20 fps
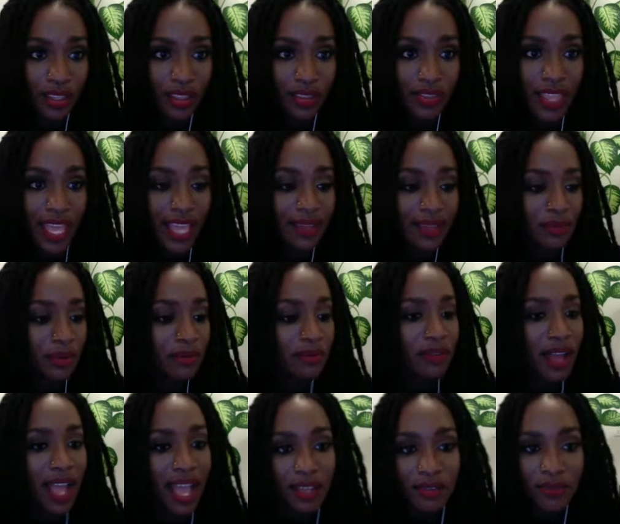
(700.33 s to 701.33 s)
that
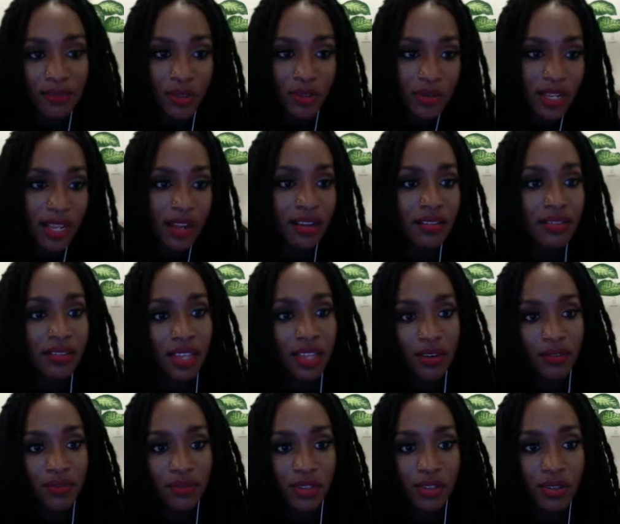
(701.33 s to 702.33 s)
provide for you, that are
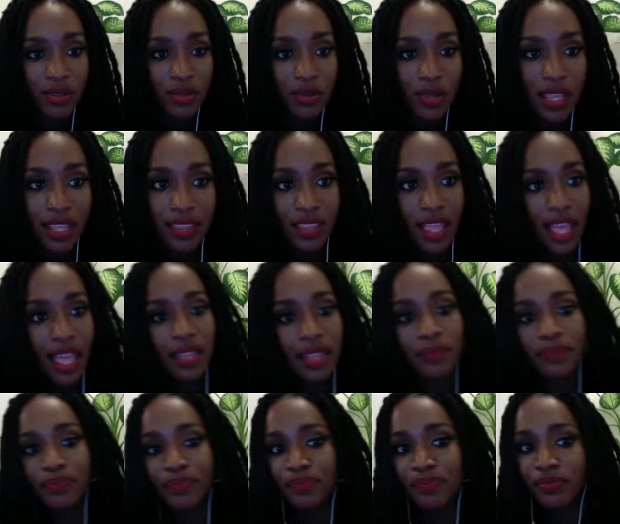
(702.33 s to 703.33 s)
there for you. And
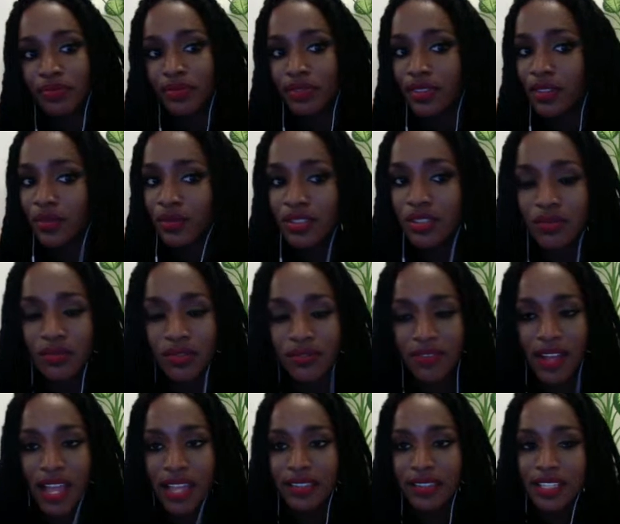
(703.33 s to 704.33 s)
like, the Rich and
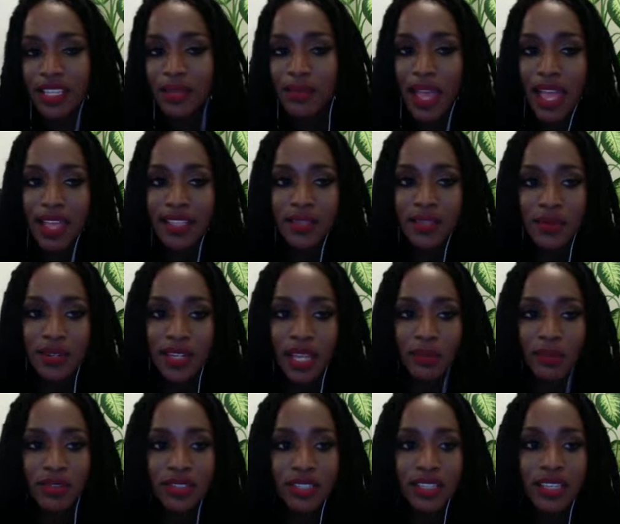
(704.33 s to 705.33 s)
Refined team has been
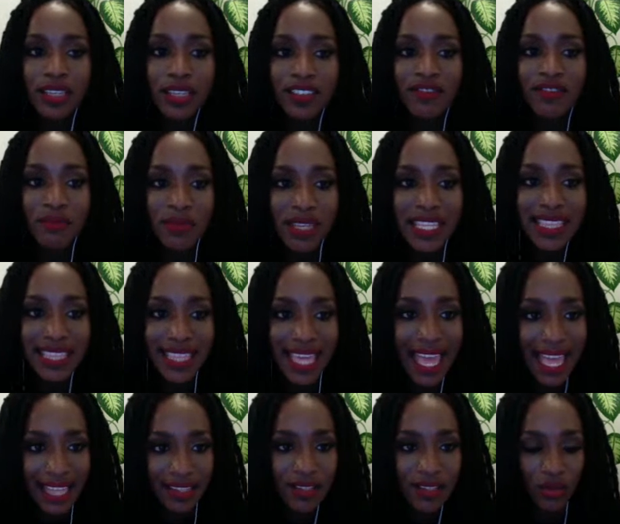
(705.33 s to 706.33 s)
able to give me
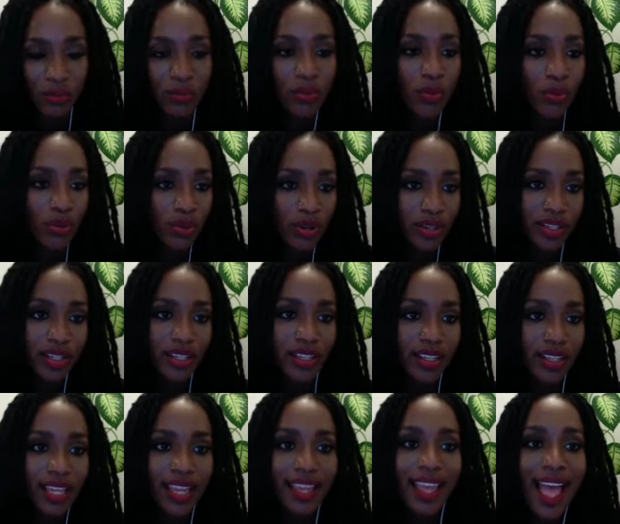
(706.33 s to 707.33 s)
that support.
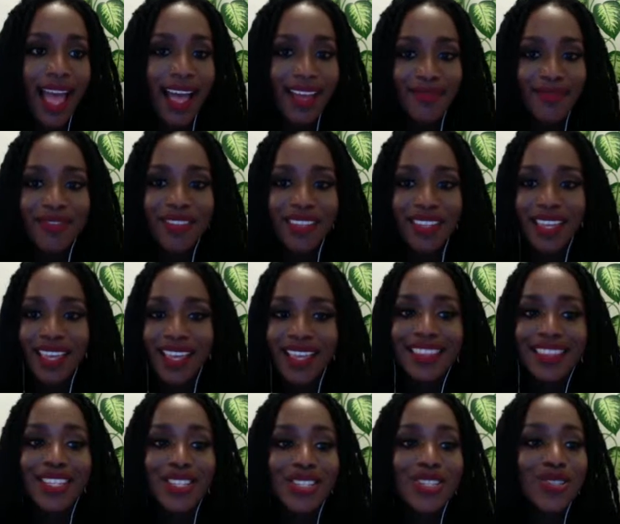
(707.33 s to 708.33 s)
Like,
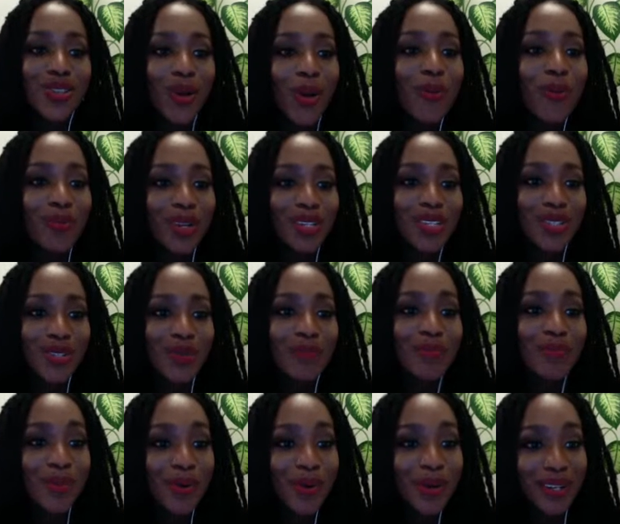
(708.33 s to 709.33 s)
there's so much
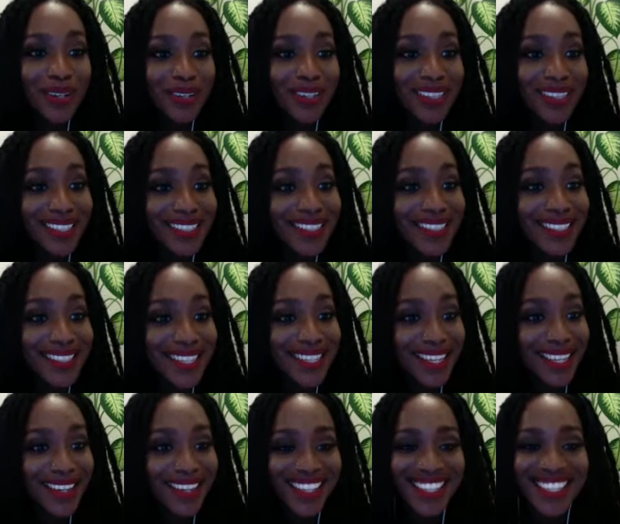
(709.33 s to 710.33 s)
support on this
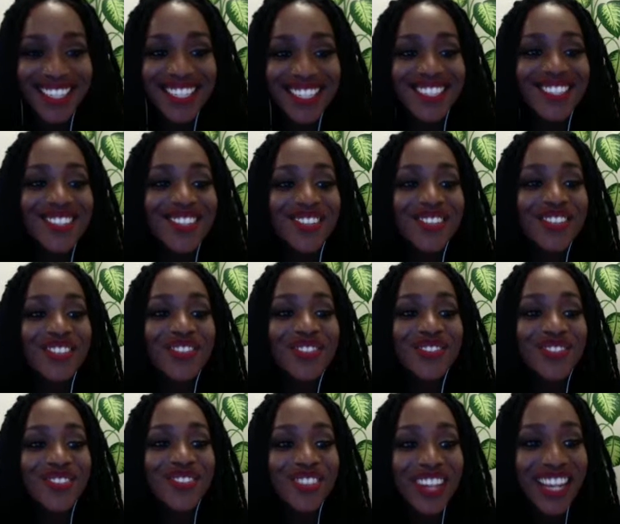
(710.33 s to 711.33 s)
team. It's
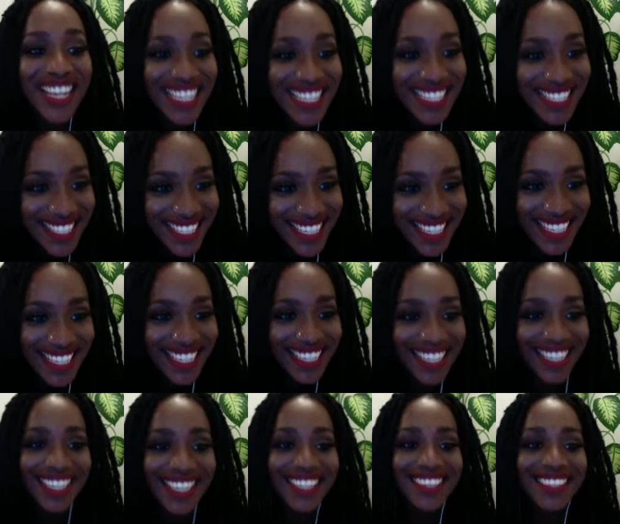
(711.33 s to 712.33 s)
crazy.
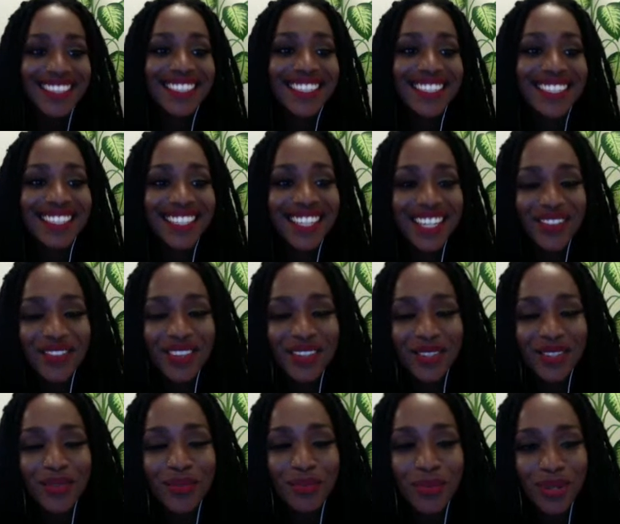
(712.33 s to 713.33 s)
The love and
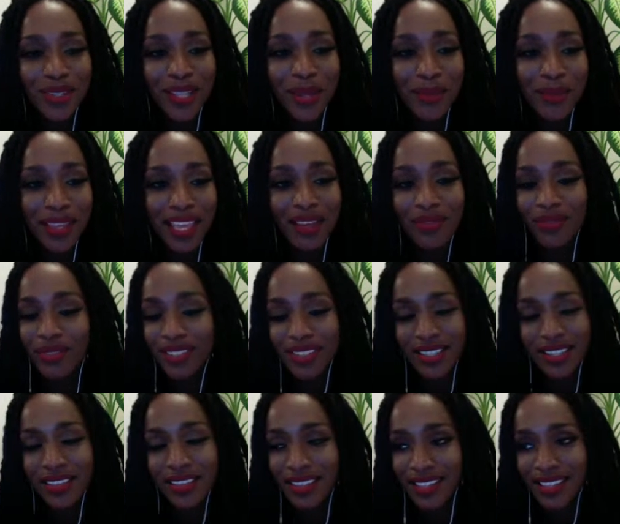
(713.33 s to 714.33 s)
support that we have for
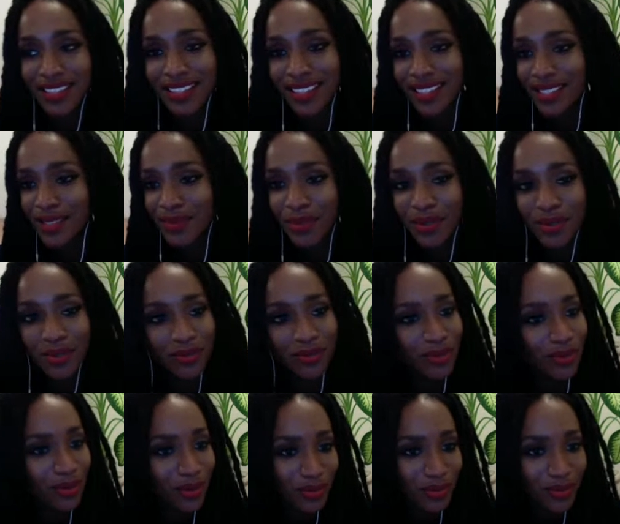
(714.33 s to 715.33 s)
each other is
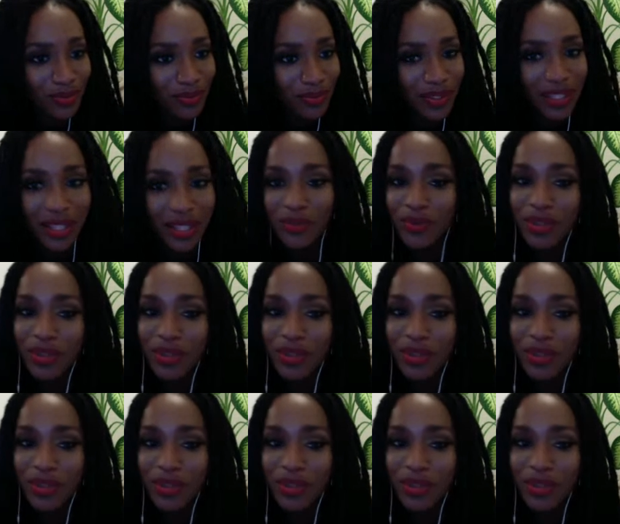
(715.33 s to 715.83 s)
beautiful. It